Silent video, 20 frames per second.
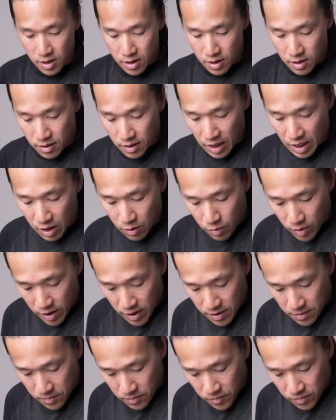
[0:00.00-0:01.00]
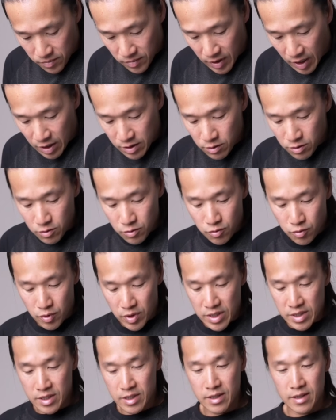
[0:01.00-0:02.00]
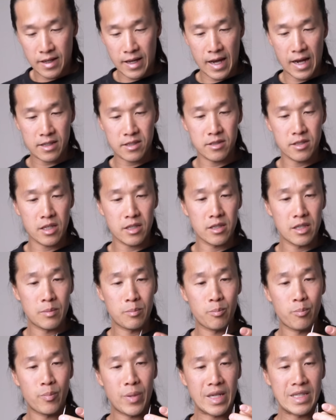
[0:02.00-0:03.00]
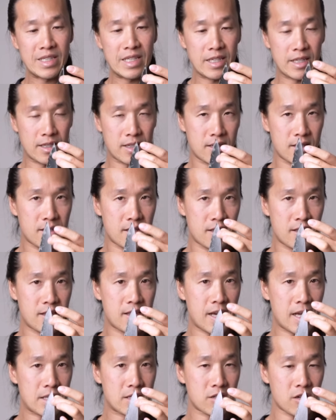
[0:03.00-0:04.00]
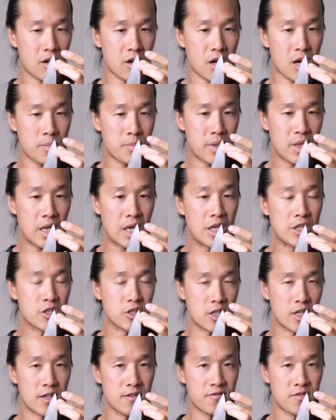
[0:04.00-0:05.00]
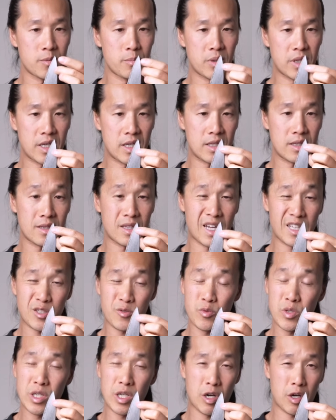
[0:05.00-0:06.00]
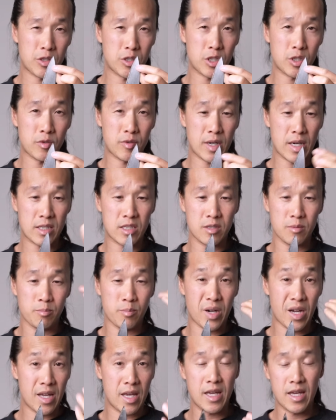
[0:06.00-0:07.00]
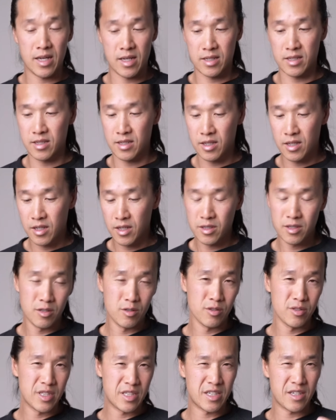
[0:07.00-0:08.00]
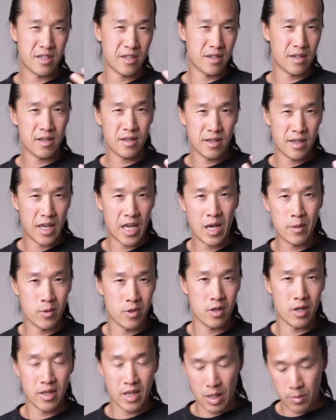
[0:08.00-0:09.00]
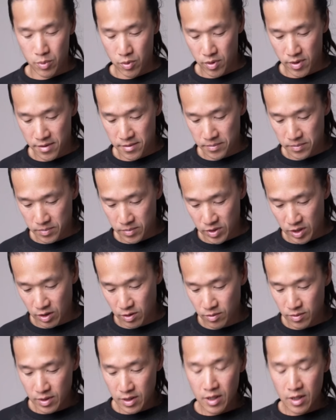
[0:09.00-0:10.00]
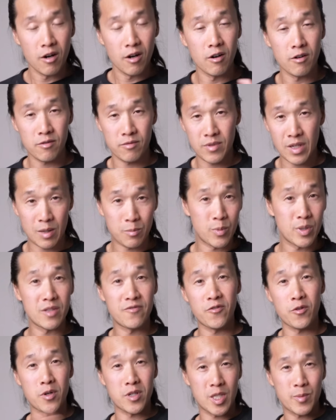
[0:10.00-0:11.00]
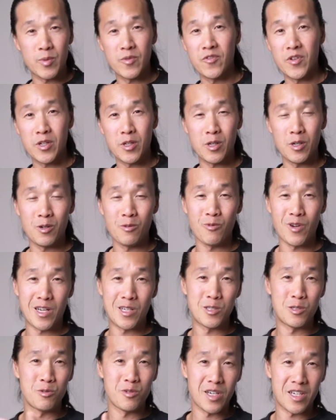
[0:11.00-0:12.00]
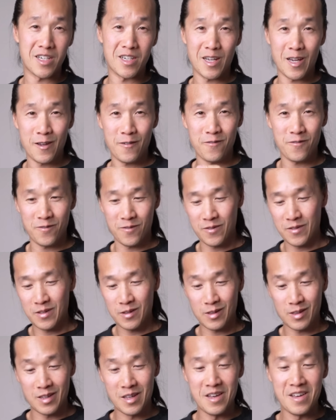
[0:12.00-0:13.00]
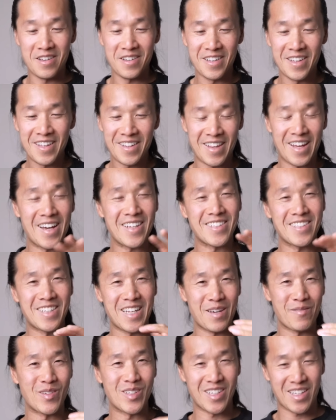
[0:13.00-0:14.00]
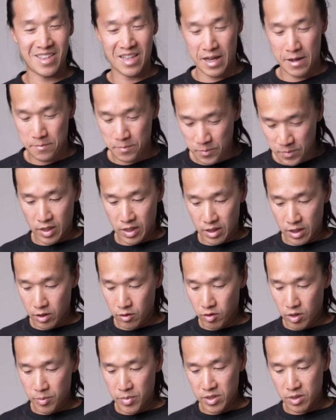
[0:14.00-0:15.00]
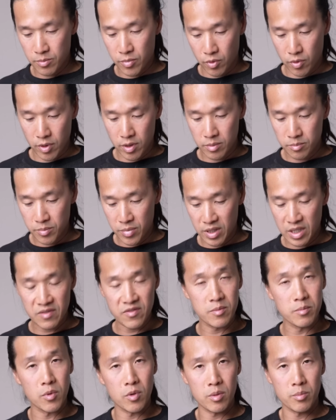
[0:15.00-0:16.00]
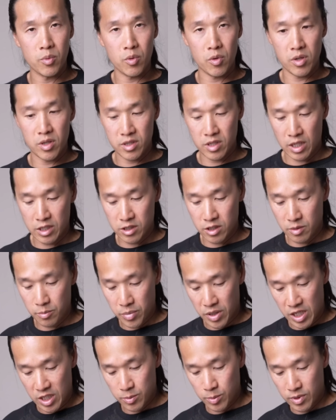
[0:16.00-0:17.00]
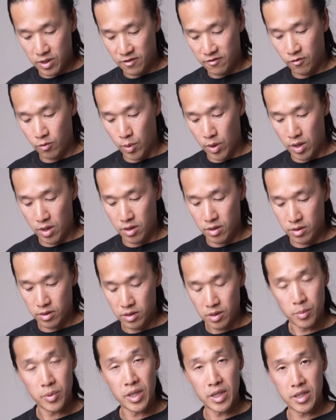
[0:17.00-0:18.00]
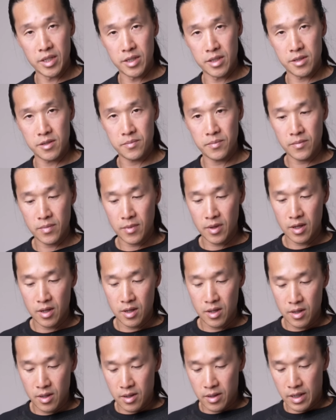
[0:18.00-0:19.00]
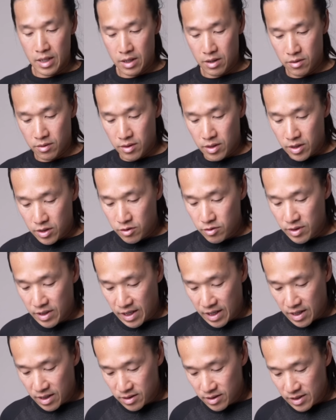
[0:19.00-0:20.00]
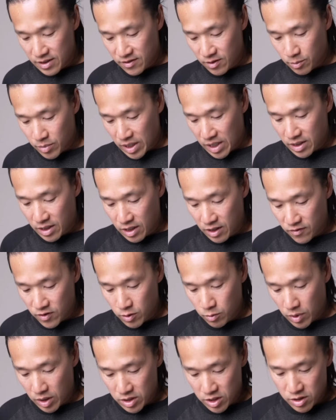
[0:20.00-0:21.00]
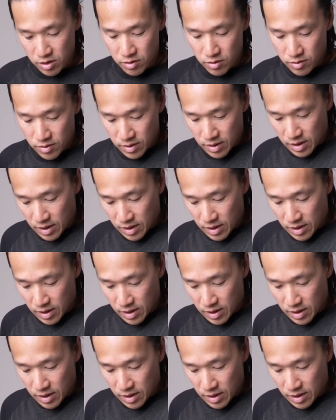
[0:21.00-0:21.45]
That way, I don't risk accidentally bending that top inch of the blade. That's really hard to correct by hand. You'll need a hammer at that point. So that'd be for a separate video when I do get a knife that has a damage like that. The grip is important, but even more important is actually the placement of where the blade is. Now, you can leave the blade here if you want to.